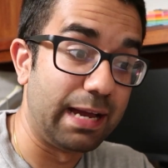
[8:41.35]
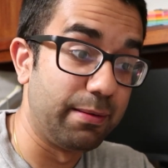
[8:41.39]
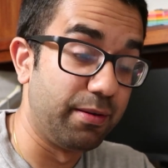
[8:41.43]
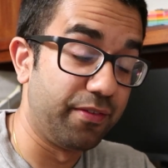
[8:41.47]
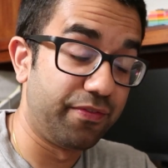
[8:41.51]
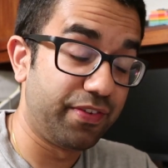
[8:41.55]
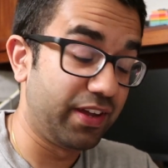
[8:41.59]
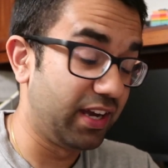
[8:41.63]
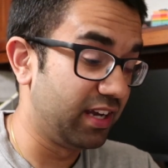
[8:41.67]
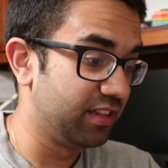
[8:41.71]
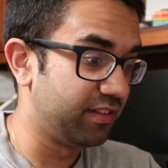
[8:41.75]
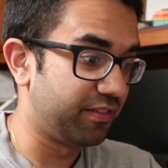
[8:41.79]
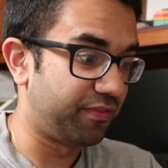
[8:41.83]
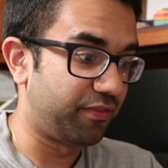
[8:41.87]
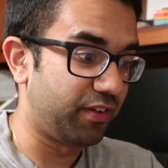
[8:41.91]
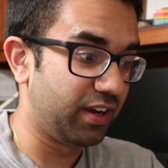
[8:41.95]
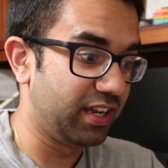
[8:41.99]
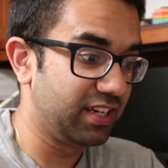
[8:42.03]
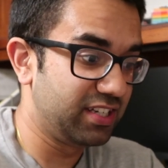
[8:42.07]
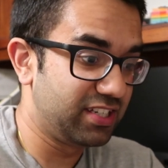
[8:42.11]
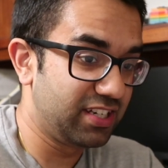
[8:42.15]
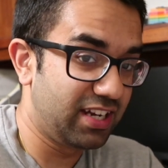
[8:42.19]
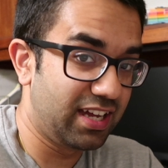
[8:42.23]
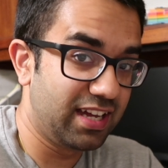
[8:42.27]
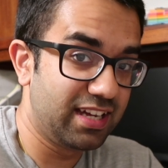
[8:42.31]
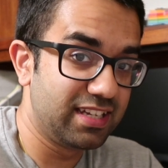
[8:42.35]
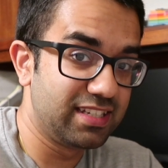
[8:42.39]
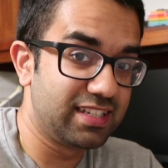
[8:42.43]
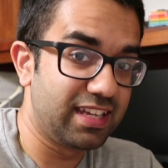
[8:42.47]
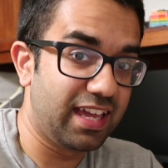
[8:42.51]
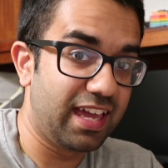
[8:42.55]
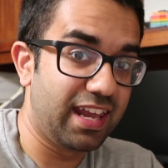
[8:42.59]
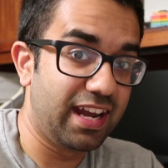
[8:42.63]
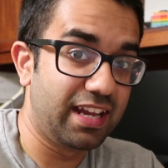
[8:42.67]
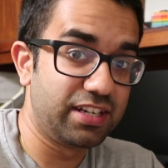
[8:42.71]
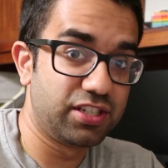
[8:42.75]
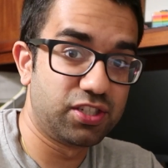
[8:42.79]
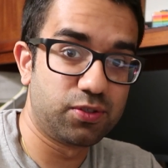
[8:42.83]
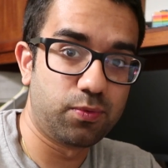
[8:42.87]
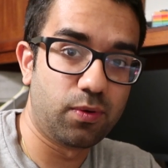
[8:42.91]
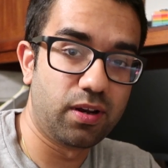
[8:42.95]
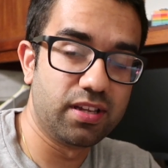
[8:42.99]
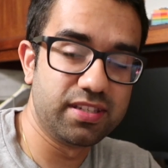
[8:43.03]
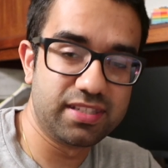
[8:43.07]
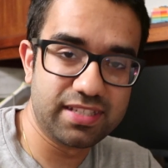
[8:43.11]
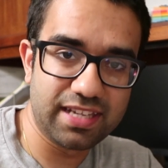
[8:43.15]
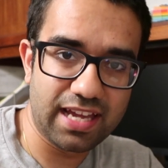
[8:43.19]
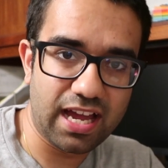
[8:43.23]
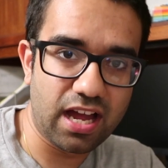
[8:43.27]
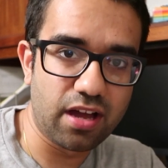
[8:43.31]
I'm a fan of the franchise and I just
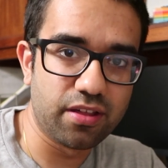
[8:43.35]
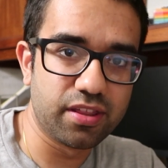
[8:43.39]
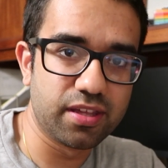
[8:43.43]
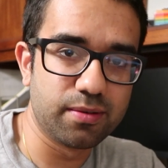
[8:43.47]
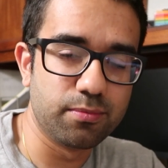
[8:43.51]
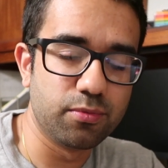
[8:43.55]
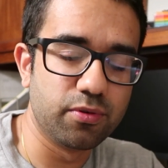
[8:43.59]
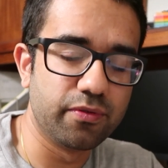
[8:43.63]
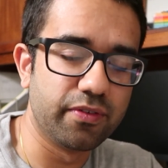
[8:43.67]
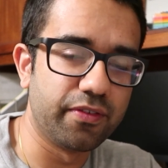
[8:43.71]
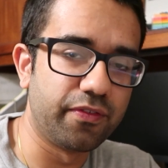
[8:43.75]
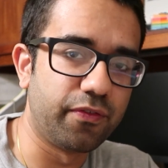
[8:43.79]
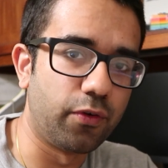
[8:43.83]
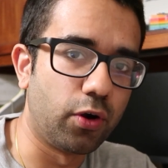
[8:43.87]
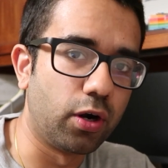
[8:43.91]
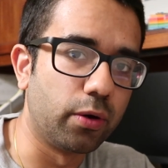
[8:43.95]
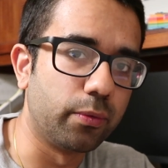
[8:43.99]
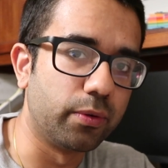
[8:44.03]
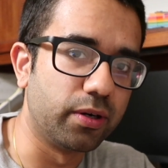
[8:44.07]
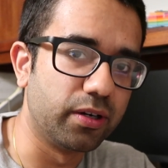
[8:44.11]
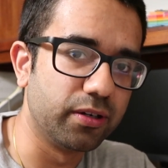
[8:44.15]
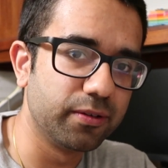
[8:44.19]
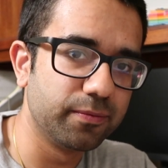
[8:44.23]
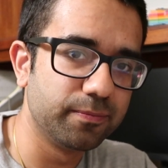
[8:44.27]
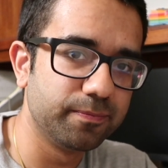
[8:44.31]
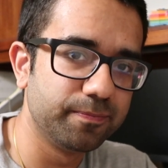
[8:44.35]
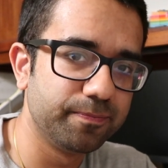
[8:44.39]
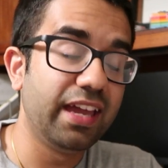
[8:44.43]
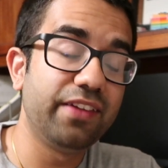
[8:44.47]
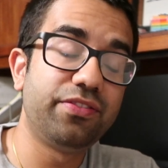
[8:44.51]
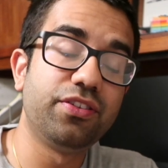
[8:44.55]
want to see how they move it forward.